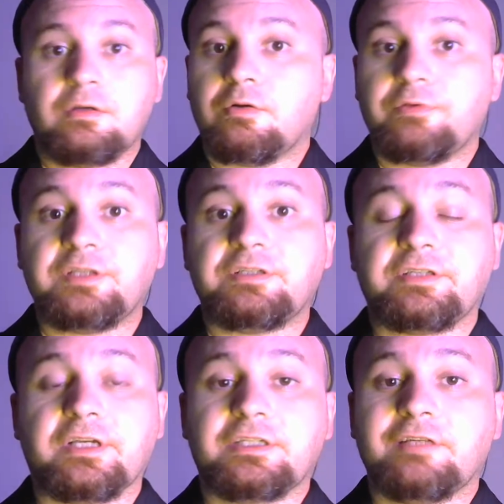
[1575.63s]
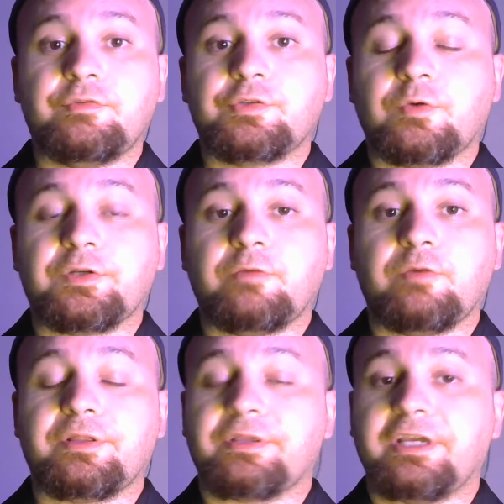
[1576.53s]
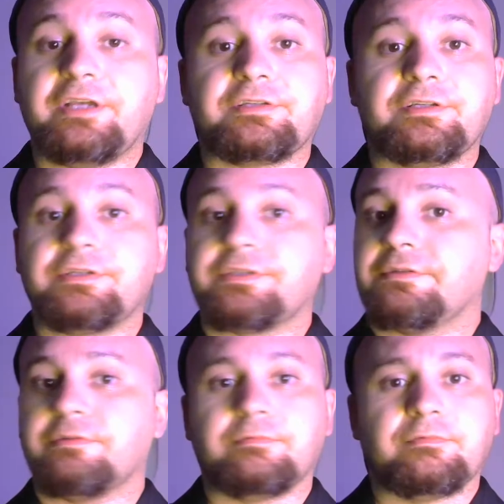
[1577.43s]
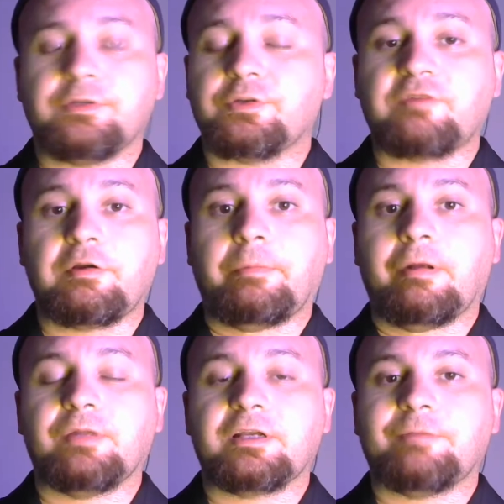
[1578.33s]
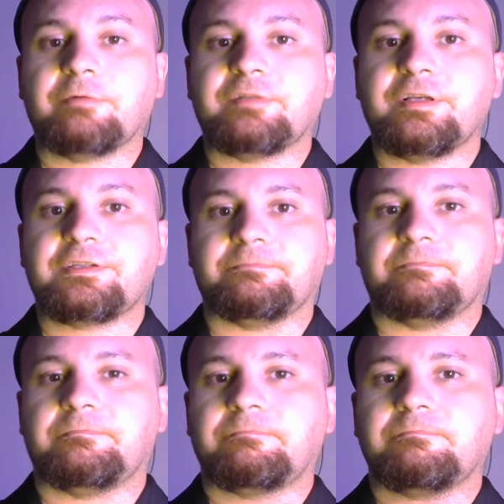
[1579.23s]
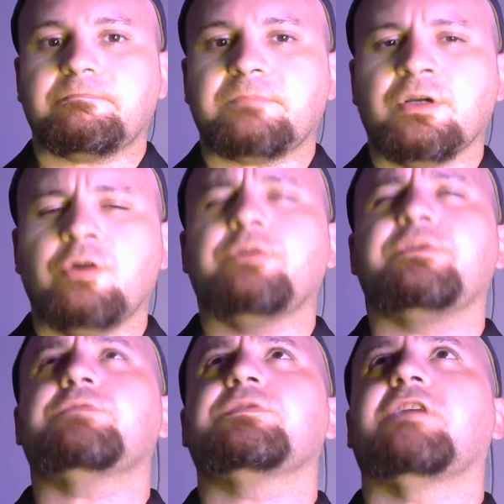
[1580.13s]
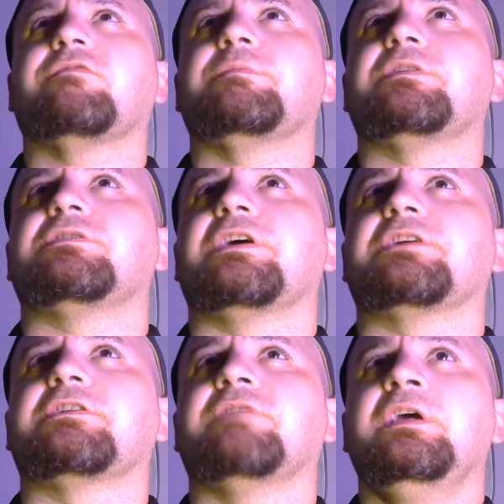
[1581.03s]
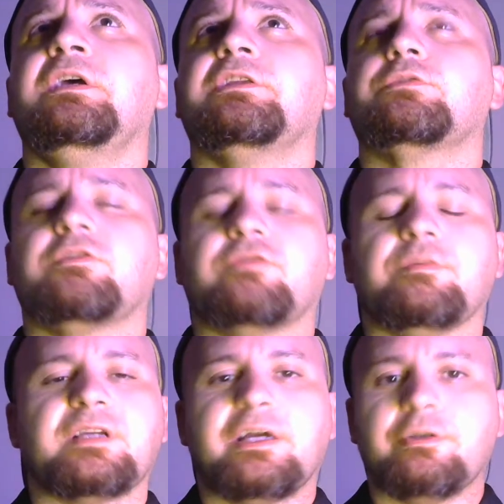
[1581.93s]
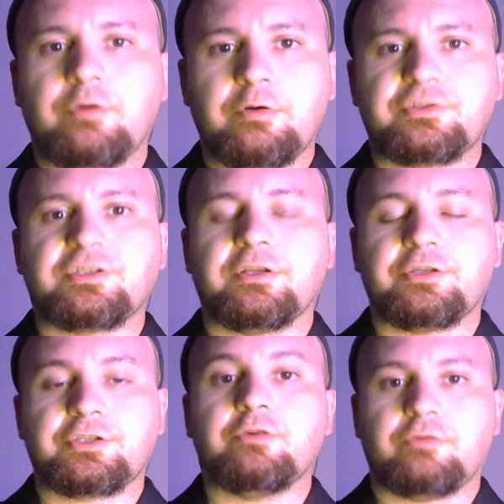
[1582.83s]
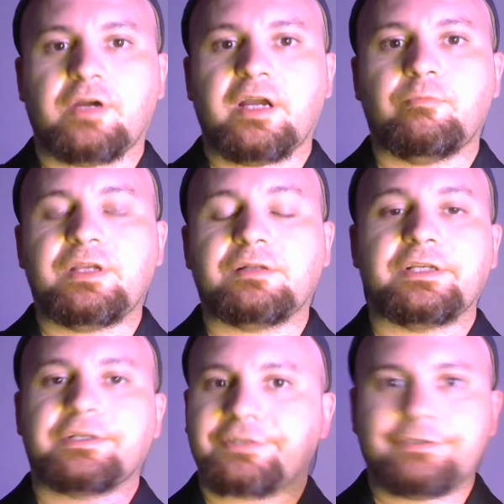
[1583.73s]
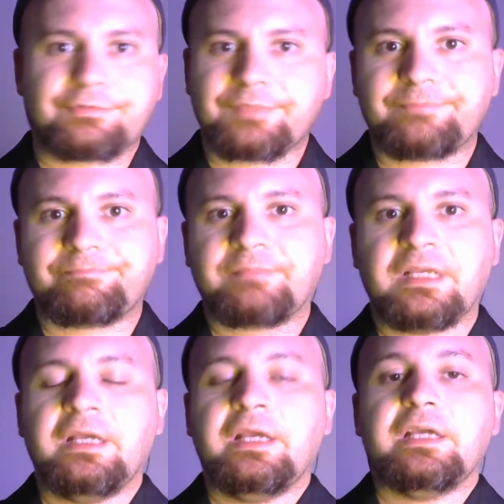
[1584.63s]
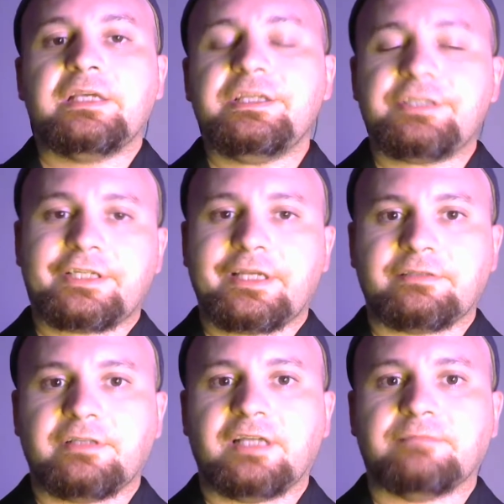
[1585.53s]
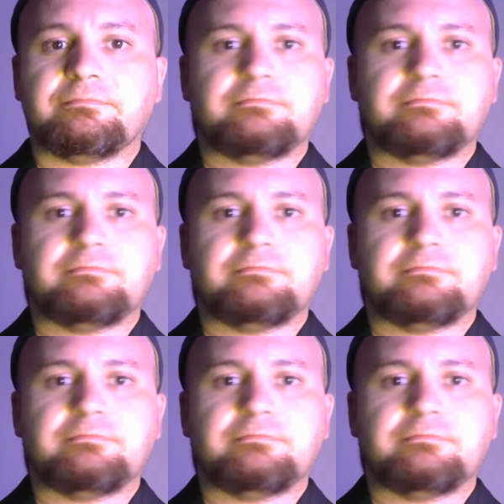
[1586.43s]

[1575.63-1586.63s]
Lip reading: the detective who was working one of the cases, is very public about this. Oh, no, this was not from the detective. This was from the guy who hosts the show Crime Weekly, excuse me. He said that